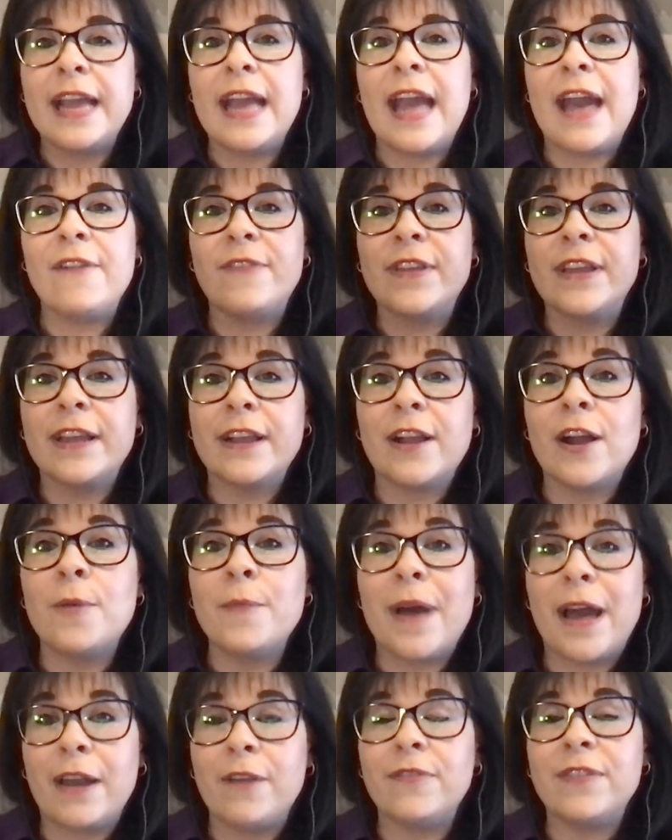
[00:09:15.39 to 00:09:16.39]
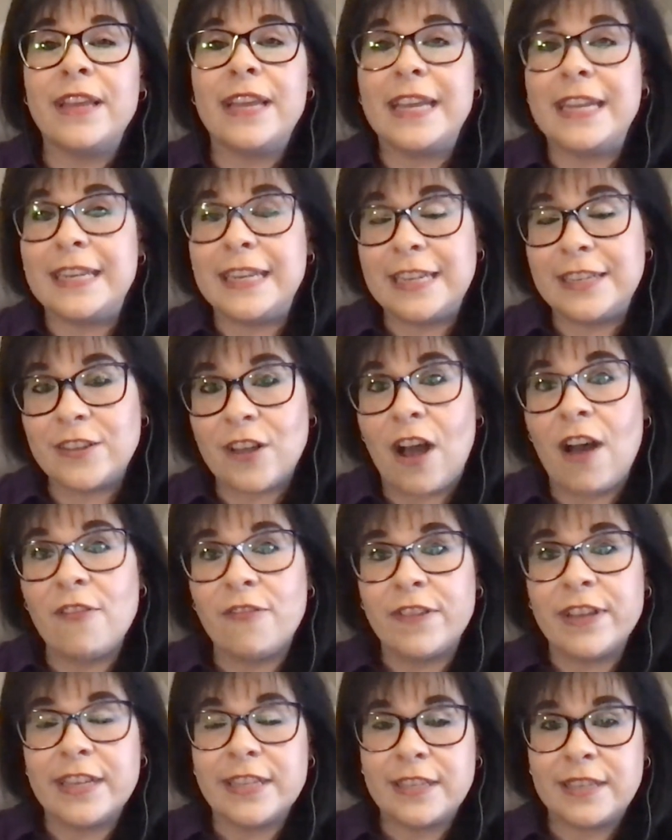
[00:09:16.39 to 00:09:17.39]
having it come out of the ED's
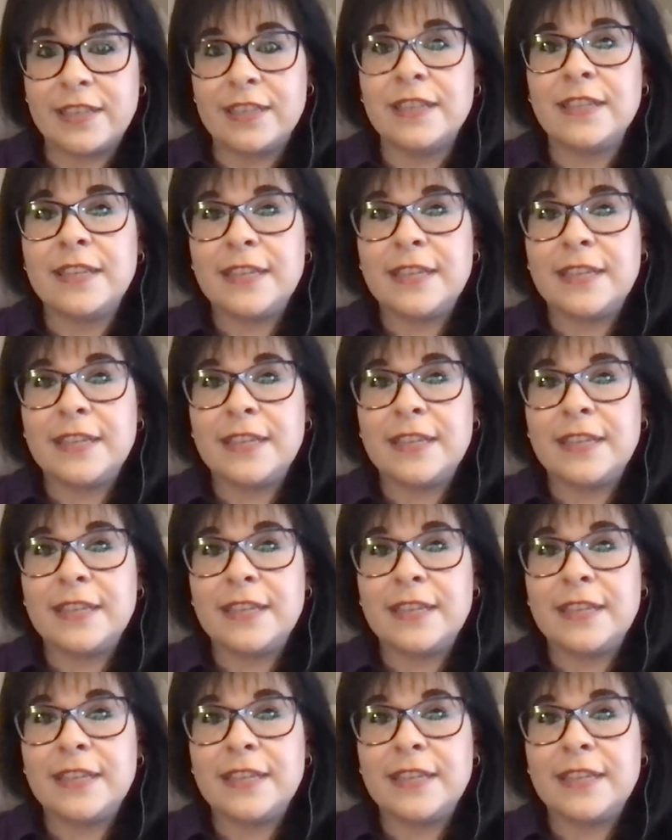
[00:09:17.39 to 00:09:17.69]
office.